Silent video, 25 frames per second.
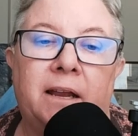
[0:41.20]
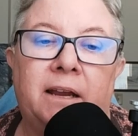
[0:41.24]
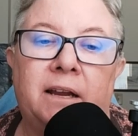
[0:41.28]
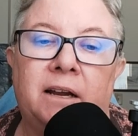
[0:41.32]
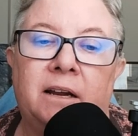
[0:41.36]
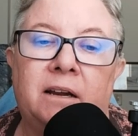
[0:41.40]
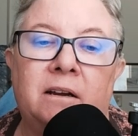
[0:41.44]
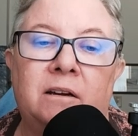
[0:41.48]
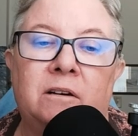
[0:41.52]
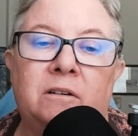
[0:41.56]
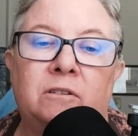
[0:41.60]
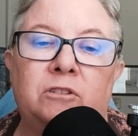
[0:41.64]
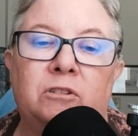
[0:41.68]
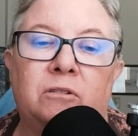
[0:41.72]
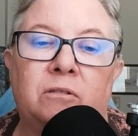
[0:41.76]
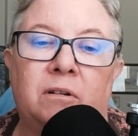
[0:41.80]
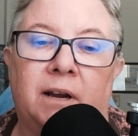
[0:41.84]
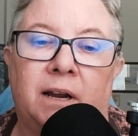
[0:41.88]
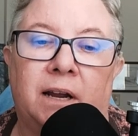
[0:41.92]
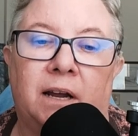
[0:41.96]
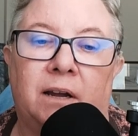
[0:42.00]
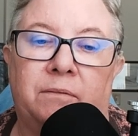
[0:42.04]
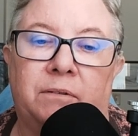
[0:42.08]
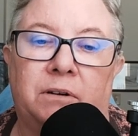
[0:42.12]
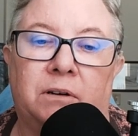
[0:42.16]
Air
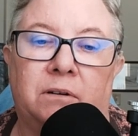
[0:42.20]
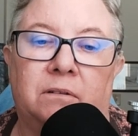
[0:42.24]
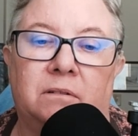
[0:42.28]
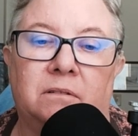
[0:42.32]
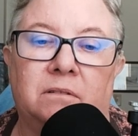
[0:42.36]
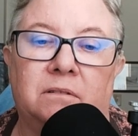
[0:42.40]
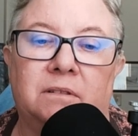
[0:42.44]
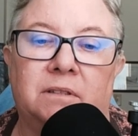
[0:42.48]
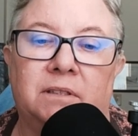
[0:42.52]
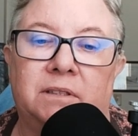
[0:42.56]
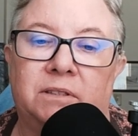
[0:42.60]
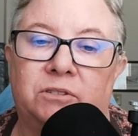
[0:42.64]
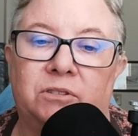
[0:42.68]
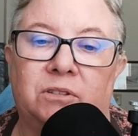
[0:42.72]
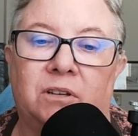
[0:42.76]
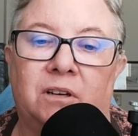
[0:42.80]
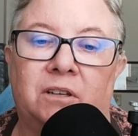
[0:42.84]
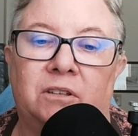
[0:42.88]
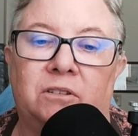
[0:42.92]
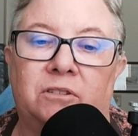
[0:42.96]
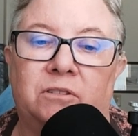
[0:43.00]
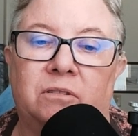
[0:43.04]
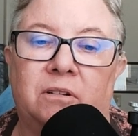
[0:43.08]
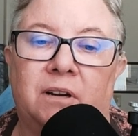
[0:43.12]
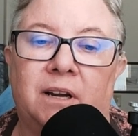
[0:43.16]
travel is
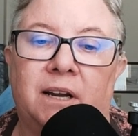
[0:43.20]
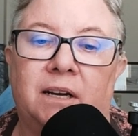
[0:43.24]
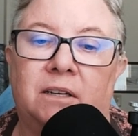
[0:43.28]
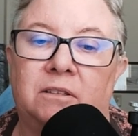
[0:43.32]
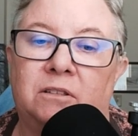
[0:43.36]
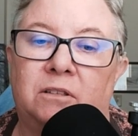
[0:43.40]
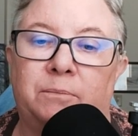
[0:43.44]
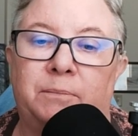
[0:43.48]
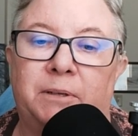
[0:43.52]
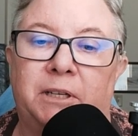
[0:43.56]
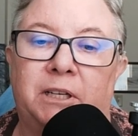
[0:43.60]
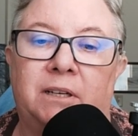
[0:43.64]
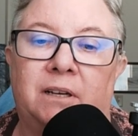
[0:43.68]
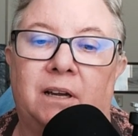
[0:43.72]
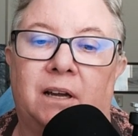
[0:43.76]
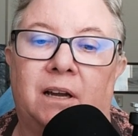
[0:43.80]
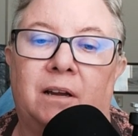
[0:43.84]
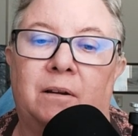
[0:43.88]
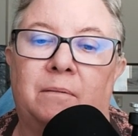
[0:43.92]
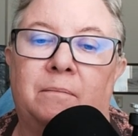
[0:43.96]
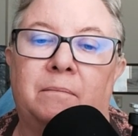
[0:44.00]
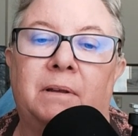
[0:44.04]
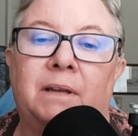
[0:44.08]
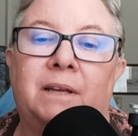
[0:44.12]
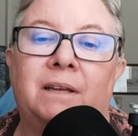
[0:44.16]
on track to
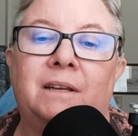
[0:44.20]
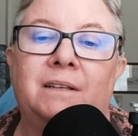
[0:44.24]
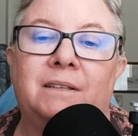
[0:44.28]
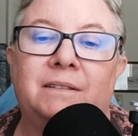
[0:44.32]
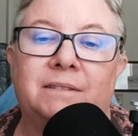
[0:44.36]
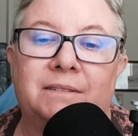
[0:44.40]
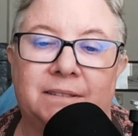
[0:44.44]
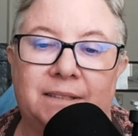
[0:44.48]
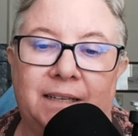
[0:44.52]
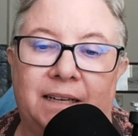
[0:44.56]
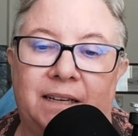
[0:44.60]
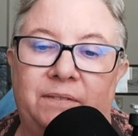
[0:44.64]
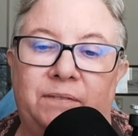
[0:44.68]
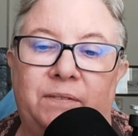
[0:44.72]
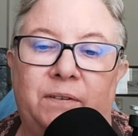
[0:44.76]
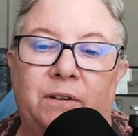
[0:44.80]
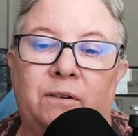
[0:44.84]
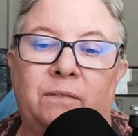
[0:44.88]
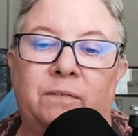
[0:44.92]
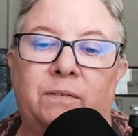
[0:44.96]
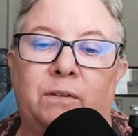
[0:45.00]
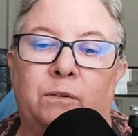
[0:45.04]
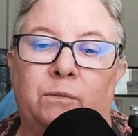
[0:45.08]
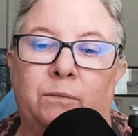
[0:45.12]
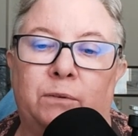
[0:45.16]
become
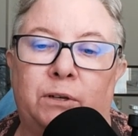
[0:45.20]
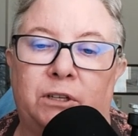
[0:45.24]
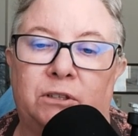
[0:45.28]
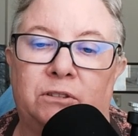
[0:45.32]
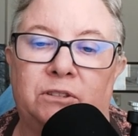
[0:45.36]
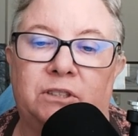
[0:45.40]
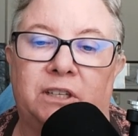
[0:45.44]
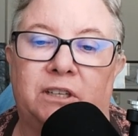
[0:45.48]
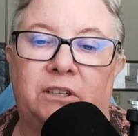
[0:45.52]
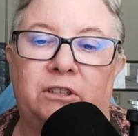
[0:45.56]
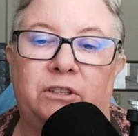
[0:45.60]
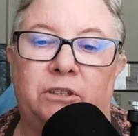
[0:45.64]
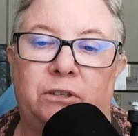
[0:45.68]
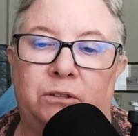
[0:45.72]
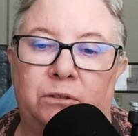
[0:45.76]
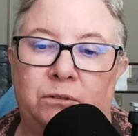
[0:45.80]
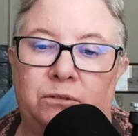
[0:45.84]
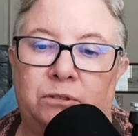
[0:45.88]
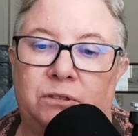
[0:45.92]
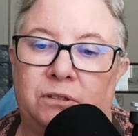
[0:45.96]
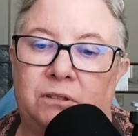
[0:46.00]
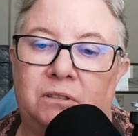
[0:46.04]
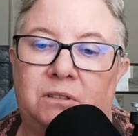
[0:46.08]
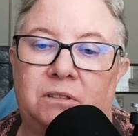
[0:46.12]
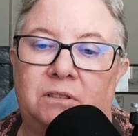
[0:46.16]
safer for wheelchair
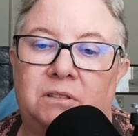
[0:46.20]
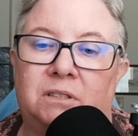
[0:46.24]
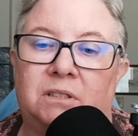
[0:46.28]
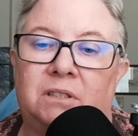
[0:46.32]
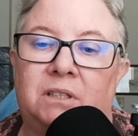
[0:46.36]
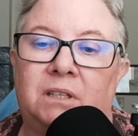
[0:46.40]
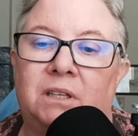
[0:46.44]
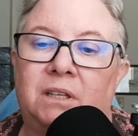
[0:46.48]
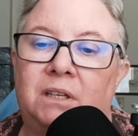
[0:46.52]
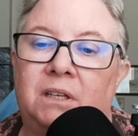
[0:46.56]
users,